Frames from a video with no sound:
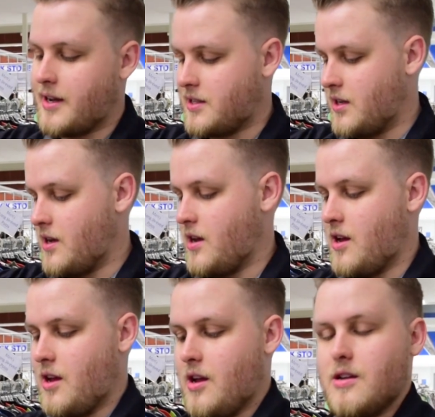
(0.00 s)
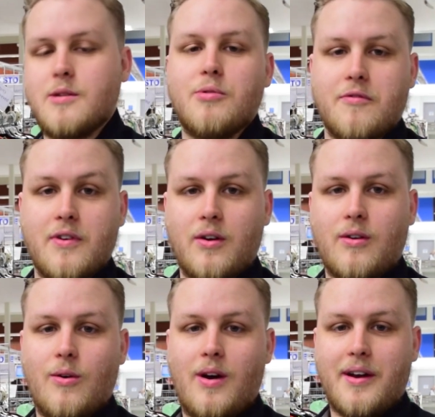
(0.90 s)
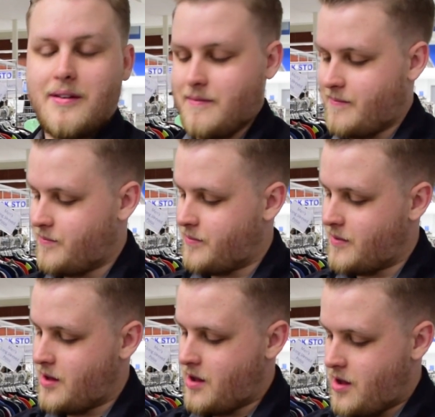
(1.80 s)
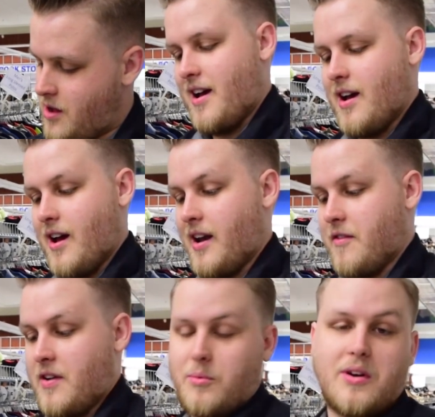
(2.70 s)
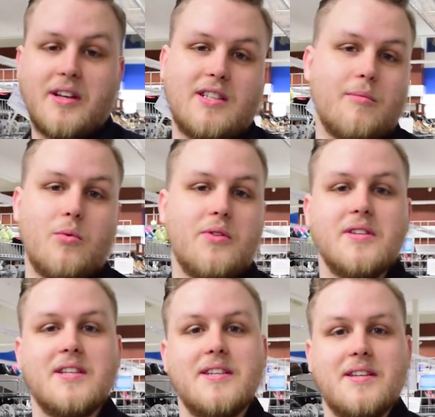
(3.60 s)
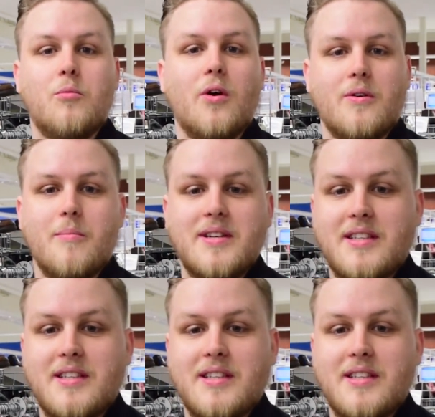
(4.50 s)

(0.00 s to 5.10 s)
to put Velcro on it. And if anyone can tell me what this is, I'm wondering